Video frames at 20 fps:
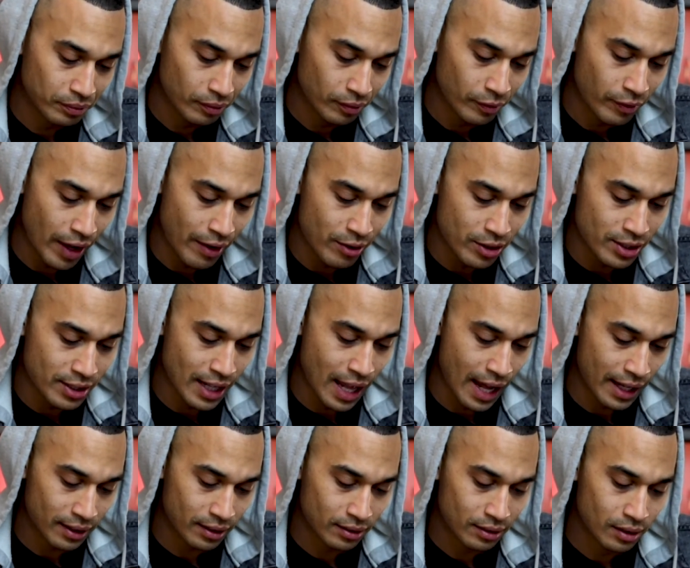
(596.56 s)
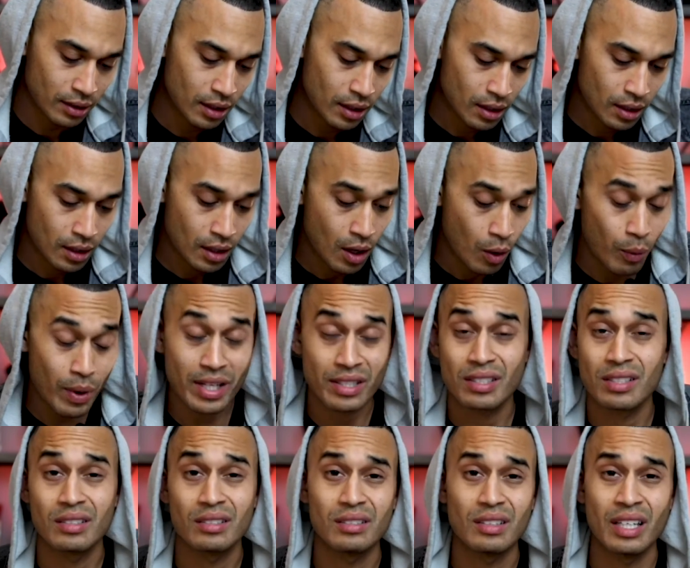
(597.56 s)
Favorite snack.
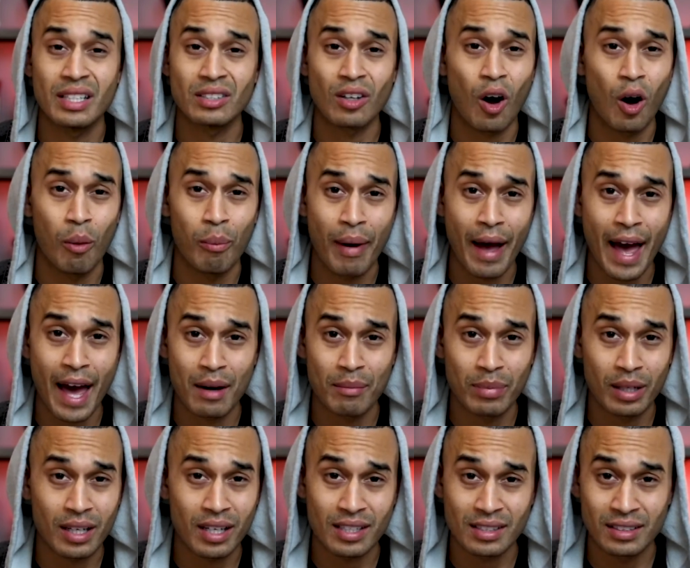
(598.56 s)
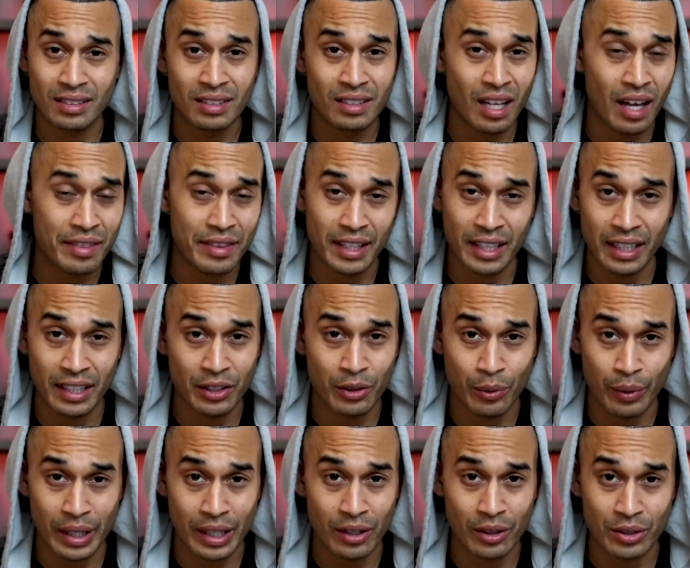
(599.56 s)
which is all bad because nothing in
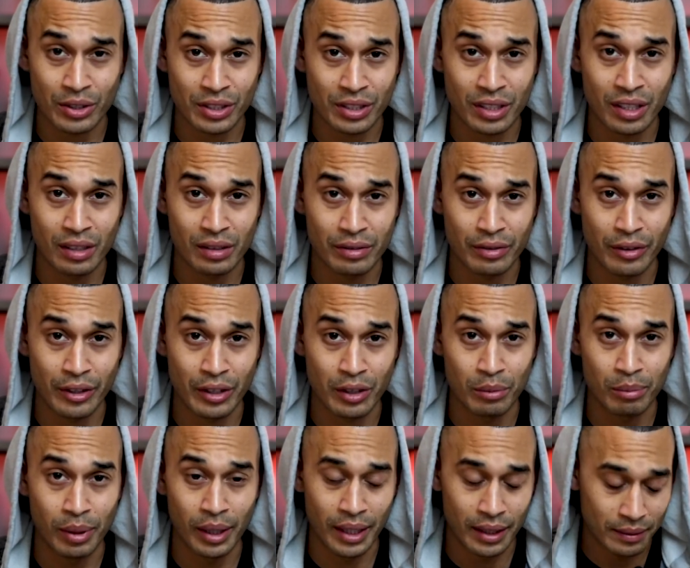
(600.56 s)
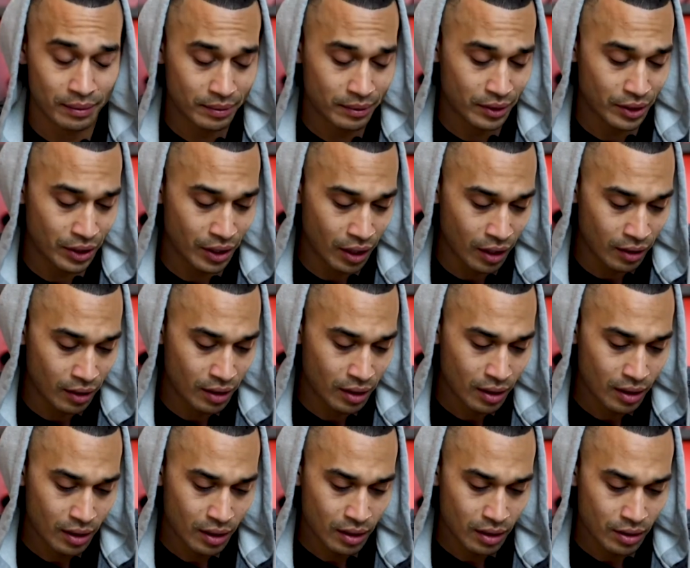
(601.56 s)
Doritos is good for you, but you know,
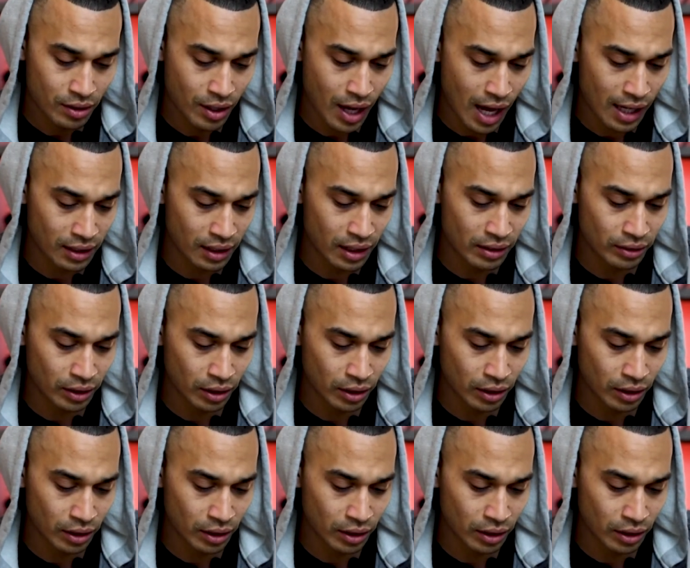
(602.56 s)
you gotta live a